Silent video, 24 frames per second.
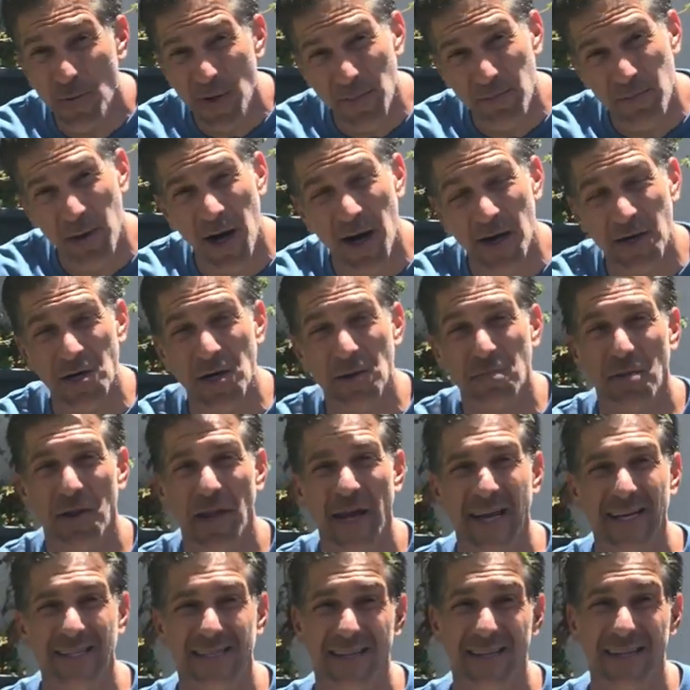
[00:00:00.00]
repot your
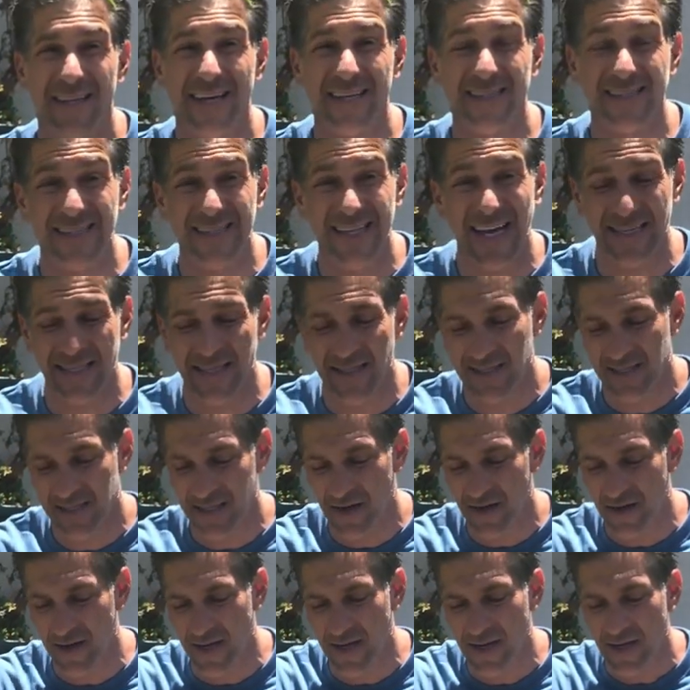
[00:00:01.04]
plants unless
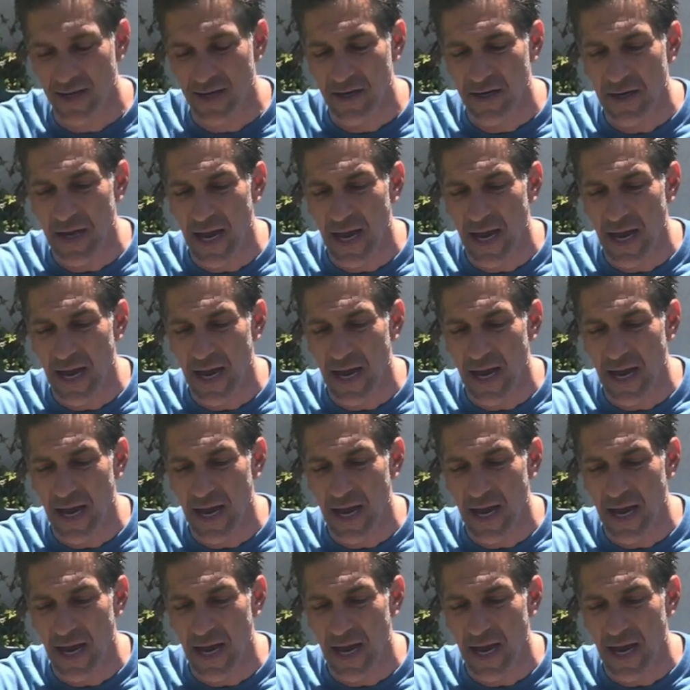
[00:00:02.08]
necessary